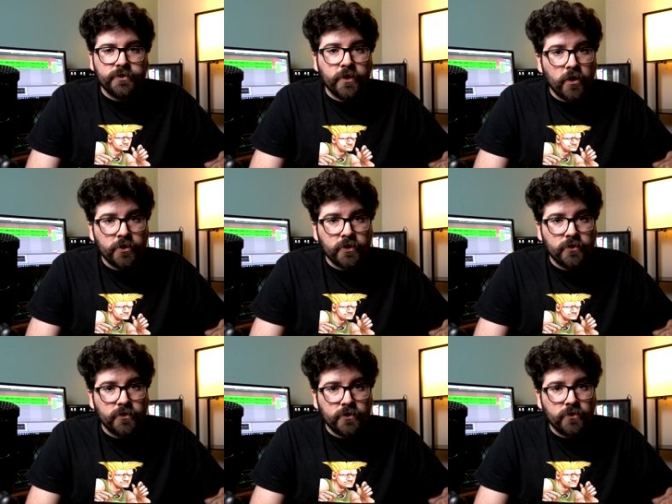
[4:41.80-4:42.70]

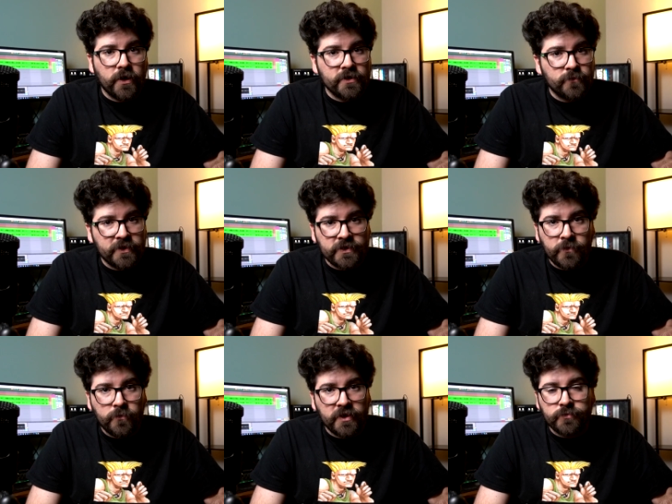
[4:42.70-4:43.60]
Terraonion, you guys make some
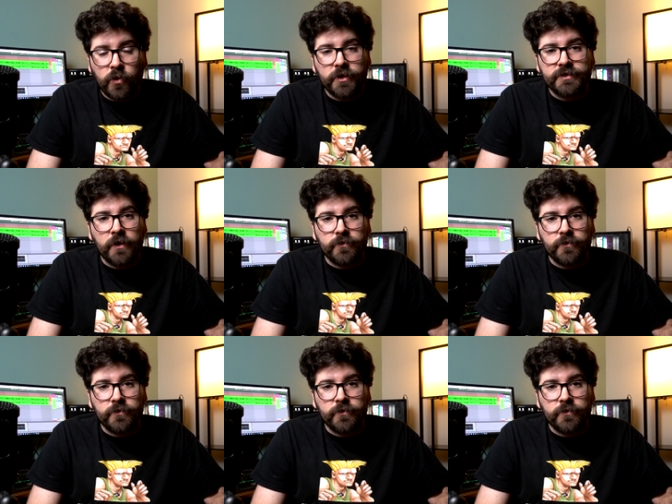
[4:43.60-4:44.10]
of the best products out